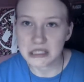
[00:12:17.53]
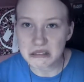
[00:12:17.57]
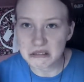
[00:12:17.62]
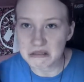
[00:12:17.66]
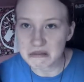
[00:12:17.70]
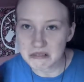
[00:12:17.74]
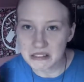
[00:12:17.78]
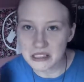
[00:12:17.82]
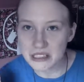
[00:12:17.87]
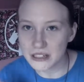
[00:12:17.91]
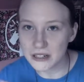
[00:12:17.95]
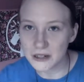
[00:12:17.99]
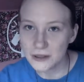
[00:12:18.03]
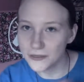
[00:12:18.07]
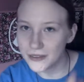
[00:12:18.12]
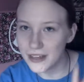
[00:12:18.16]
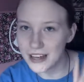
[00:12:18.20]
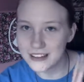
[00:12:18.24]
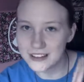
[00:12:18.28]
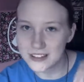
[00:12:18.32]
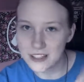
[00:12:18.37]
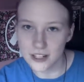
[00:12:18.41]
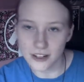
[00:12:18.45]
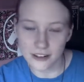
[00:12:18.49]
you know,
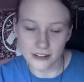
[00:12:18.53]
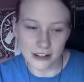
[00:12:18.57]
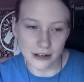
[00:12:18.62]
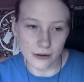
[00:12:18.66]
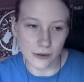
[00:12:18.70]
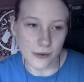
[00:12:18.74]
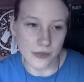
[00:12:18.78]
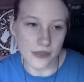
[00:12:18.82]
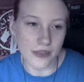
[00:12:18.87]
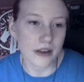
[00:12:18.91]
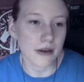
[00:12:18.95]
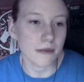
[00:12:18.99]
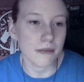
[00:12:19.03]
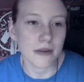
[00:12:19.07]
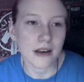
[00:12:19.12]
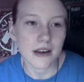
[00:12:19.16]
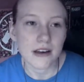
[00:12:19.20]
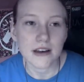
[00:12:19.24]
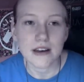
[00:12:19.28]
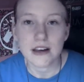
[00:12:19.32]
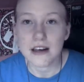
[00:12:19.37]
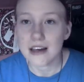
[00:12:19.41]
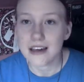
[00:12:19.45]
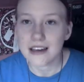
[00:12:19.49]
that's alright with them.
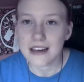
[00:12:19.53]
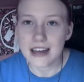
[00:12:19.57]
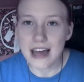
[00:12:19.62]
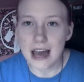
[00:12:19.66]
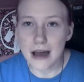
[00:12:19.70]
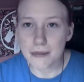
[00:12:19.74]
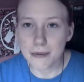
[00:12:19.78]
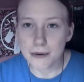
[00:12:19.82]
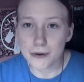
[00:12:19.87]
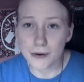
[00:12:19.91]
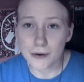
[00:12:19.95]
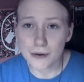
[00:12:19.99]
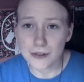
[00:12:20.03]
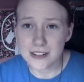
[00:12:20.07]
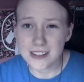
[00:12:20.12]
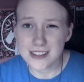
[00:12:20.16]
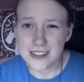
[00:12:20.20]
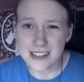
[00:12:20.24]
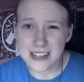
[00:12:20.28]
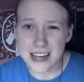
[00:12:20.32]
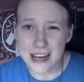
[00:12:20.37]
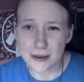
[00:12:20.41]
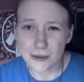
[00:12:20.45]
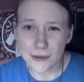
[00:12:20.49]

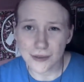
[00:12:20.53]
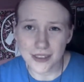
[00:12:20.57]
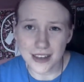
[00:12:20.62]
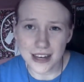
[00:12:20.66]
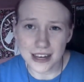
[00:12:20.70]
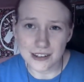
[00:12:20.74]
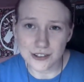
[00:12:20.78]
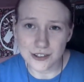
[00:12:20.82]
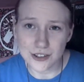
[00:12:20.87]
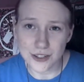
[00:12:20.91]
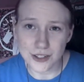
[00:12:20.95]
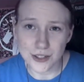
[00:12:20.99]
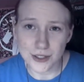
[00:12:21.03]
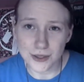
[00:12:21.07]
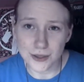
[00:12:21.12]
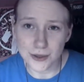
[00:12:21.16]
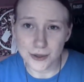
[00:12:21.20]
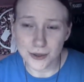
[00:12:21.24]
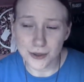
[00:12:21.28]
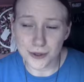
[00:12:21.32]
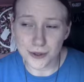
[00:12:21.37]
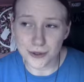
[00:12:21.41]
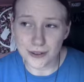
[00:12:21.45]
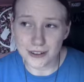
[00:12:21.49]
Capricorn's down with that
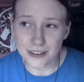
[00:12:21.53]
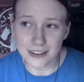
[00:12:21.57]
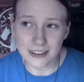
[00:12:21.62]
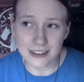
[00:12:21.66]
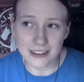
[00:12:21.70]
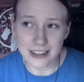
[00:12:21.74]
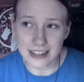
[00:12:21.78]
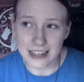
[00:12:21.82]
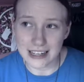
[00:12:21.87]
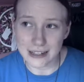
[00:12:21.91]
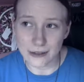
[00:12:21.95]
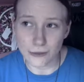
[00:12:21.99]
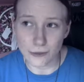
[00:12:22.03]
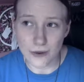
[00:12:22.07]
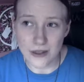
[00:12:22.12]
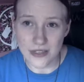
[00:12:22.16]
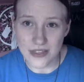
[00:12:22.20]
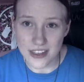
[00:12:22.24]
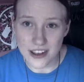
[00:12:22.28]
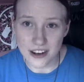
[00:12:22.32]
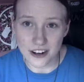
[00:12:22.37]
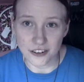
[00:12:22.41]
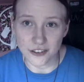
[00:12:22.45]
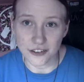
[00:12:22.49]
too, like
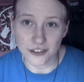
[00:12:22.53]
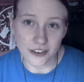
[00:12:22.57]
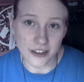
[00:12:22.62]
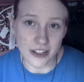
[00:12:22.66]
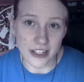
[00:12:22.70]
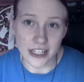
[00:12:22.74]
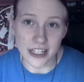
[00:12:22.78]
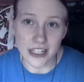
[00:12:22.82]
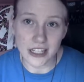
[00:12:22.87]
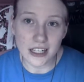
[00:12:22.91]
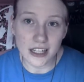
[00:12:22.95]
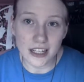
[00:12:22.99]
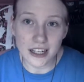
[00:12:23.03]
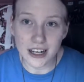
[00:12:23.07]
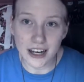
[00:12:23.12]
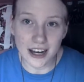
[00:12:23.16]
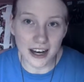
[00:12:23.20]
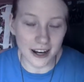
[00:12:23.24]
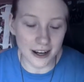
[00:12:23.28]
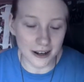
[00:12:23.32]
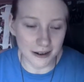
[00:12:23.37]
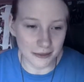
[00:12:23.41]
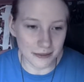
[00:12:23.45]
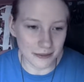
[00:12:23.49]
when they're free.
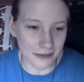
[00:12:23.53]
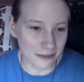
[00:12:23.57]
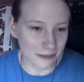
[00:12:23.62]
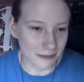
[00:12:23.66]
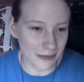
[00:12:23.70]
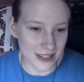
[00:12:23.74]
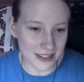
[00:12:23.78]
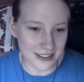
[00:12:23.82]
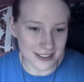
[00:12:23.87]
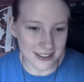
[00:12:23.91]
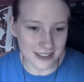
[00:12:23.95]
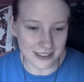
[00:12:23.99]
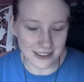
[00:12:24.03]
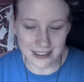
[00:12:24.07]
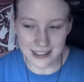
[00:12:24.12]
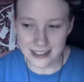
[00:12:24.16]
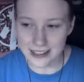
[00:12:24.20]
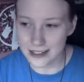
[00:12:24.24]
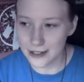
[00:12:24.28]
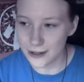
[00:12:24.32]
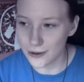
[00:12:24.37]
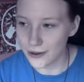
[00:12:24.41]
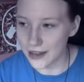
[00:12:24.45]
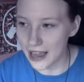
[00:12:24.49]
Um, basically,
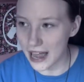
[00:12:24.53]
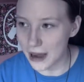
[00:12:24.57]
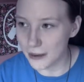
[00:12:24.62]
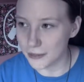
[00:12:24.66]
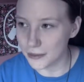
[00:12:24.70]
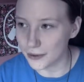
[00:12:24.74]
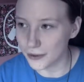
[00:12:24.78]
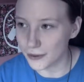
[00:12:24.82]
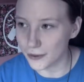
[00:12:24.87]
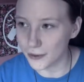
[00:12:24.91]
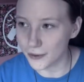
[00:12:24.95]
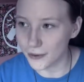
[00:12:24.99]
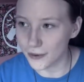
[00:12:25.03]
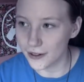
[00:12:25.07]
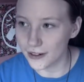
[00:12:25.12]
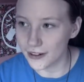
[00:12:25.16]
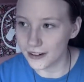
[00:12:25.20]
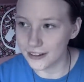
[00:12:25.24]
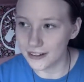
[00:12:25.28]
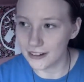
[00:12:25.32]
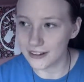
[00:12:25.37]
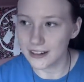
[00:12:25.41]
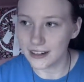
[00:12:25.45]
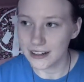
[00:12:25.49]
you know,
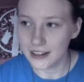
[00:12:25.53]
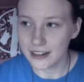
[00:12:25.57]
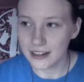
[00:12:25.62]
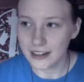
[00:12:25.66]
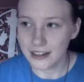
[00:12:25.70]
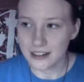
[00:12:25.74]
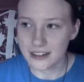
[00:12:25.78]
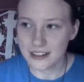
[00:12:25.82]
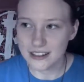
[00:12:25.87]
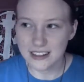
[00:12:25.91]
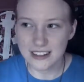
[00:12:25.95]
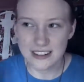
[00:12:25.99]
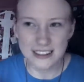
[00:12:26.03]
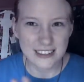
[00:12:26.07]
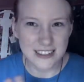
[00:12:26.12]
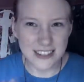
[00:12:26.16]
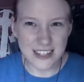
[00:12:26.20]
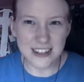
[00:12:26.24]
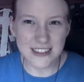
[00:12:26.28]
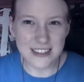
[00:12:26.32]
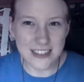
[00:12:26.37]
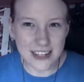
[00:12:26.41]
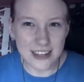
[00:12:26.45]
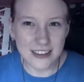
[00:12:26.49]
Capricorn
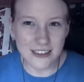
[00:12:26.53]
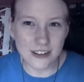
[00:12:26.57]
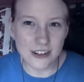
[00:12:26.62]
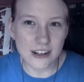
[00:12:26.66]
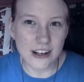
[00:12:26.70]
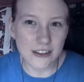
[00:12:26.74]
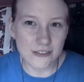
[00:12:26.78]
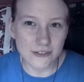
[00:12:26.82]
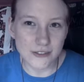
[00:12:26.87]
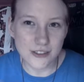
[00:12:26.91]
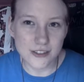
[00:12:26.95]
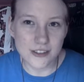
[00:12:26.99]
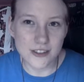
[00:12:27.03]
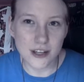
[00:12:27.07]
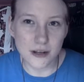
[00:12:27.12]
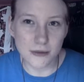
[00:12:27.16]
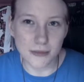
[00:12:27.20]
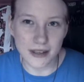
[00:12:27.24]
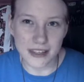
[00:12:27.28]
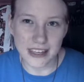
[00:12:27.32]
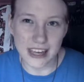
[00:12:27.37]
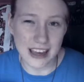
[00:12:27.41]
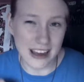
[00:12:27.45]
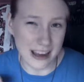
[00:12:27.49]
does like their comfort
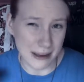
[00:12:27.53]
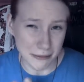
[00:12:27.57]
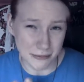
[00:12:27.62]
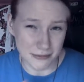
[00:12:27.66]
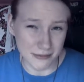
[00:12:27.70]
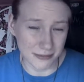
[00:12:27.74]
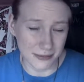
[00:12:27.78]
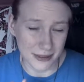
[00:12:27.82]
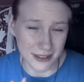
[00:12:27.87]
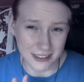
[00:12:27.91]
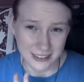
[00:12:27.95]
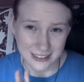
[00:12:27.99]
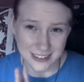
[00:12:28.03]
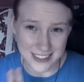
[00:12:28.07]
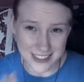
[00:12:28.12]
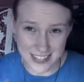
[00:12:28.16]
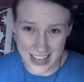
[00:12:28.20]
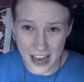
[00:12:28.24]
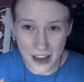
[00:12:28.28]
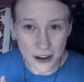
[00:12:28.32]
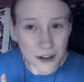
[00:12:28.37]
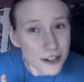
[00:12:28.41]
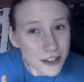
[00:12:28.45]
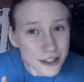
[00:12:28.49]
zone, but Cap but
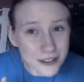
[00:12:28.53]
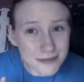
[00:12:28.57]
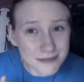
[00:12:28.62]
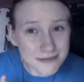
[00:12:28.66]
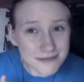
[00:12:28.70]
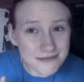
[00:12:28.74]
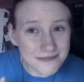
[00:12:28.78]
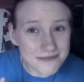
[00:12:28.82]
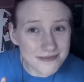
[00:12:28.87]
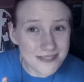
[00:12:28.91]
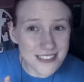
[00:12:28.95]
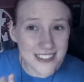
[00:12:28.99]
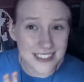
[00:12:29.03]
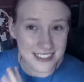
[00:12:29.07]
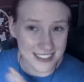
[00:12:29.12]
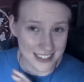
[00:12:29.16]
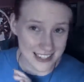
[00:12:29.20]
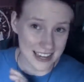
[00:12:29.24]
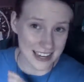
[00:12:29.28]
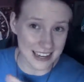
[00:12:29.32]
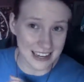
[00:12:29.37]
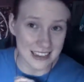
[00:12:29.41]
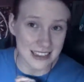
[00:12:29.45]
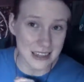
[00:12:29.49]
Saturn is
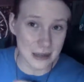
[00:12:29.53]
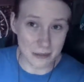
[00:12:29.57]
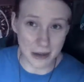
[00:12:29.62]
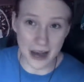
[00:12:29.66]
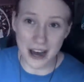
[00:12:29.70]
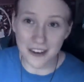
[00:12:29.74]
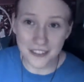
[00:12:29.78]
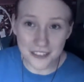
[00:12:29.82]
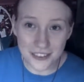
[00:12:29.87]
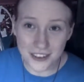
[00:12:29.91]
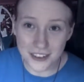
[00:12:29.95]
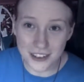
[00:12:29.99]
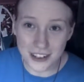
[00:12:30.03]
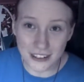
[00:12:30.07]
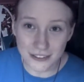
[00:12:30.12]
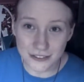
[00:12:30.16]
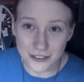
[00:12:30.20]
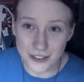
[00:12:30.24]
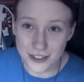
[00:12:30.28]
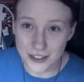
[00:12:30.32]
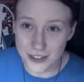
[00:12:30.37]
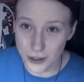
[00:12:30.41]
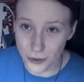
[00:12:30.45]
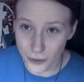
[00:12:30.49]
kicking them out of their
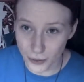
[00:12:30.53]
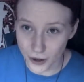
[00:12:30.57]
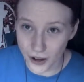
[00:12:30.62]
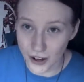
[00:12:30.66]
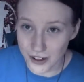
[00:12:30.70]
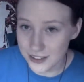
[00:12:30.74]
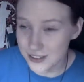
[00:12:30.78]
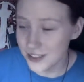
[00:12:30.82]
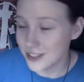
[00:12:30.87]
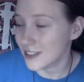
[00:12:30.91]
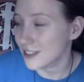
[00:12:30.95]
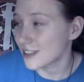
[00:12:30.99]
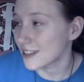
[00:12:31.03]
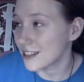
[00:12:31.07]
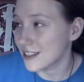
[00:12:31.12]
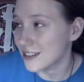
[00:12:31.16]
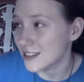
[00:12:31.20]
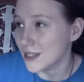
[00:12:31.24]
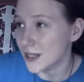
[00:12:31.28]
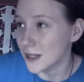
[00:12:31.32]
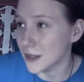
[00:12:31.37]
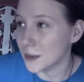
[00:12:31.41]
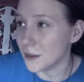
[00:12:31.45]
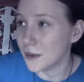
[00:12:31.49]
comfort zone constantly,
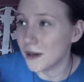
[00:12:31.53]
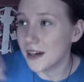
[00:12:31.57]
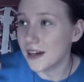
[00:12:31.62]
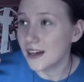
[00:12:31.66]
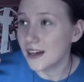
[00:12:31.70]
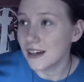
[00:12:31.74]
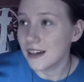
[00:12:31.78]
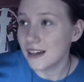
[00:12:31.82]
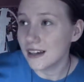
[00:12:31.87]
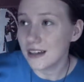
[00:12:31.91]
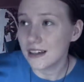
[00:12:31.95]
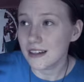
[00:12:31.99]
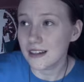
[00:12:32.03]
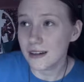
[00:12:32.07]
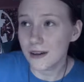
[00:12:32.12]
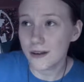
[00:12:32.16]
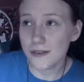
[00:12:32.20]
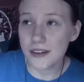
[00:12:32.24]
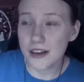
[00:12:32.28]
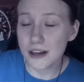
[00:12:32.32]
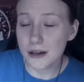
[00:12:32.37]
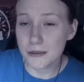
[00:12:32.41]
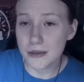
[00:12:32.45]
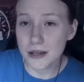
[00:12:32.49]
so you
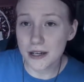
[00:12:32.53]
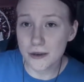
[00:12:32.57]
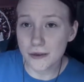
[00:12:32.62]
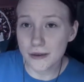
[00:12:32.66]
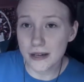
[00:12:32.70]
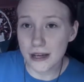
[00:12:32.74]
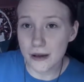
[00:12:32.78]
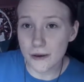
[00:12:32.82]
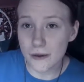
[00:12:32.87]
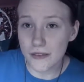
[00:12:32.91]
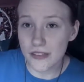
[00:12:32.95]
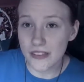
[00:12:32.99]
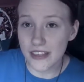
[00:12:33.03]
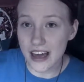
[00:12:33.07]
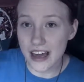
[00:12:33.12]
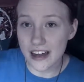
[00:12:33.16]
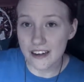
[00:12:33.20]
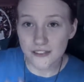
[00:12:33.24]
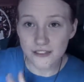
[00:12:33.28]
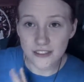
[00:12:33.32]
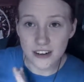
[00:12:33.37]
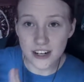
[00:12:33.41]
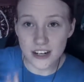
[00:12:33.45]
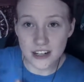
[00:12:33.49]
know, they'll be okay with
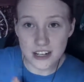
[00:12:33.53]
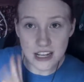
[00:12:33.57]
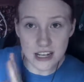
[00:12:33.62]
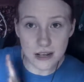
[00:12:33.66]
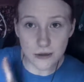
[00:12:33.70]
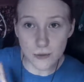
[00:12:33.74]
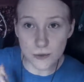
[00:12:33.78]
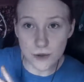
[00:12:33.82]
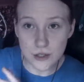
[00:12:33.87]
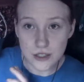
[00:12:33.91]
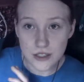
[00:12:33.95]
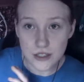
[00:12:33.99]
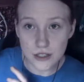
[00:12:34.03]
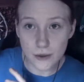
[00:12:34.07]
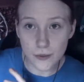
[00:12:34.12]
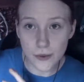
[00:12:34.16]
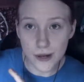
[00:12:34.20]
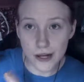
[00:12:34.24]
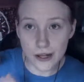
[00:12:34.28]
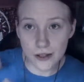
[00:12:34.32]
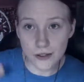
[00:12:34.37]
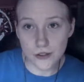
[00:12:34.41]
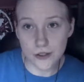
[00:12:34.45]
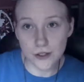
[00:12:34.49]
that fun date once in a
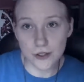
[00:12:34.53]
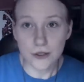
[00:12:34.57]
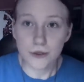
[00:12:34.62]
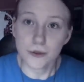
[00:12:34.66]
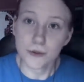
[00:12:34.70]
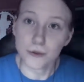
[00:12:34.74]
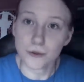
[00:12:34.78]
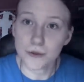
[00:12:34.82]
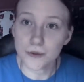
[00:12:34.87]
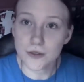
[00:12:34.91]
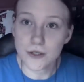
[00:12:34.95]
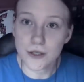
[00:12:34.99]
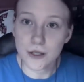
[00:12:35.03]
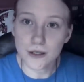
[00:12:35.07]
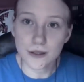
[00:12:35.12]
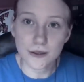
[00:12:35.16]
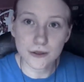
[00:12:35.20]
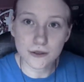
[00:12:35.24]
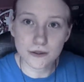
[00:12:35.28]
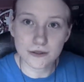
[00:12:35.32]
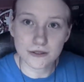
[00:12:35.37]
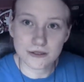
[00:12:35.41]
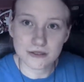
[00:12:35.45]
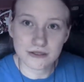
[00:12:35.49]
while too.
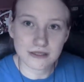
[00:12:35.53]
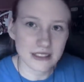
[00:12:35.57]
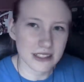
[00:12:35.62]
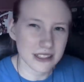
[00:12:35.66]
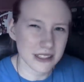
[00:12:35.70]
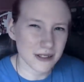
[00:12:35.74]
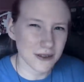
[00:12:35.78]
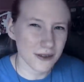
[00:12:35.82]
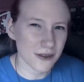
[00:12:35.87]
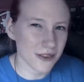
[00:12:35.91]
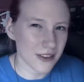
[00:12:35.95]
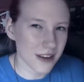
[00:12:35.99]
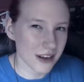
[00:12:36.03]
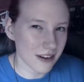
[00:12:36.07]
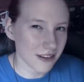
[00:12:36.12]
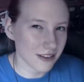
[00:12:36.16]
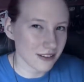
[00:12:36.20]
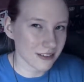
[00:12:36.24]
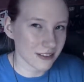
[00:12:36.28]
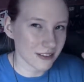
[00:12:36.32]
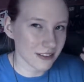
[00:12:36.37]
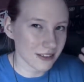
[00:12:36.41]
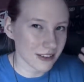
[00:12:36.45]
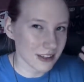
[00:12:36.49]
So, you know,
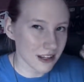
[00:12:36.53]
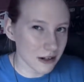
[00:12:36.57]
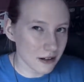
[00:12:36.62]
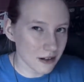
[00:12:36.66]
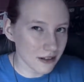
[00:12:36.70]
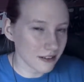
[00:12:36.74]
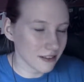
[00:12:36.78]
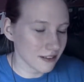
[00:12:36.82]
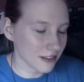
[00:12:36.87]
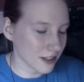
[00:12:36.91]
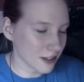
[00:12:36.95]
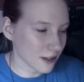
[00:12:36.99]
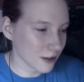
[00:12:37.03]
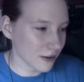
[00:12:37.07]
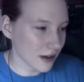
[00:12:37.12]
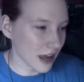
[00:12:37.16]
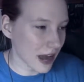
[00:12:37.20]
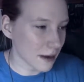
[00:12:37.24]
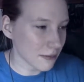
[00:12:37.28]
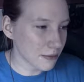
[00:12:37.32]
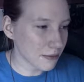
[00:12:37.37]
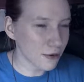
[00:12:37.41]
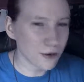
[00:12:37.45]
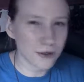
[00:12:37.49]
they're they're, you know,
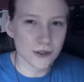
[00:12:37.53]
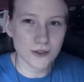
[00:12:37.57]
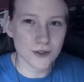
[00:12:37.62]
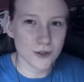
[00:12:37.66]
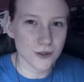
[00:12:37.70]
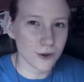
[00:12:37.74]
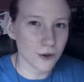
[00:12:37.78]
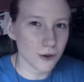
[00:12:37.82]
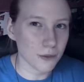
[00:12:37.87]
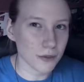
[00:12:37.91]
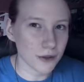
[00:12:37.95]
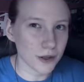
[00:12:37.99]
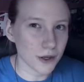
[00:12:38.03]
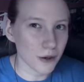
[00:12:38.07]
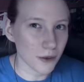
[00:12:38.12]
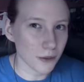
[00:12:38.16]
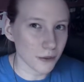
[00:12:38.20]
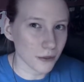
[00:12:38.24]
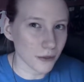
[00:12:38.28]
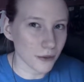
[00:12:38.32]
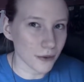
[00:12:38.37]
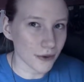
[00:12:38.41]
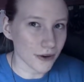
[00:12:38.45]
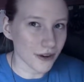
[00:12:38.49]
Capricorn, Scorpio
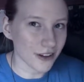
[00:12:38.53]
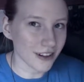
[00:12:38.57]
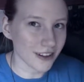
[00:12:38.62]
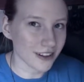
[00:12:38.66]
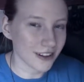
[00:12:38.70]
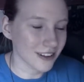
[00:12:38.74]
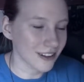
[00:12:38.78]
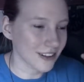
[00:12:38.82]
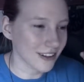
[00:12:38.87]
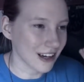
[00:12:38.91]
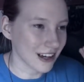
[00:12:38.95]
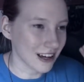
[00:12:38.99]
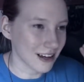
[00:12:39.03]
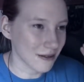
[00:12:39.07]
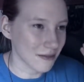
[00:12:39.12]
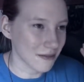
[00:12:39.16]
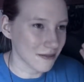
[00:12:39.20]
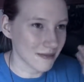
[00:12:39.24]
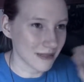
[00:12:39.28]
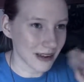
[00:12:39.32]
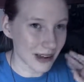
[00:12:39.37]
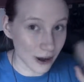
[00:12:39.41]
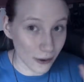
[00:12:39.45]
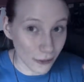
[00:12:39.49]
more
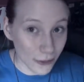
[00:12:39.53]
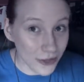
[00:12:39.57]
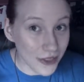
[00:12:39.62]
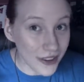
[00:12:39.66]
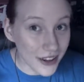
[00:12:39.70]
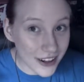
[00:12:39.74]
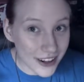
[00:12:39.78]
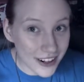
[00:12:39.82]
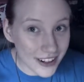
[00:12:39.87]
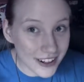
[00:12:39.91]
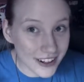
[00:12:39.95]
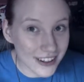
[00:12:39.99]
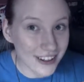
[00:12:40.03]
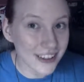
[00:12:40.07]
um out there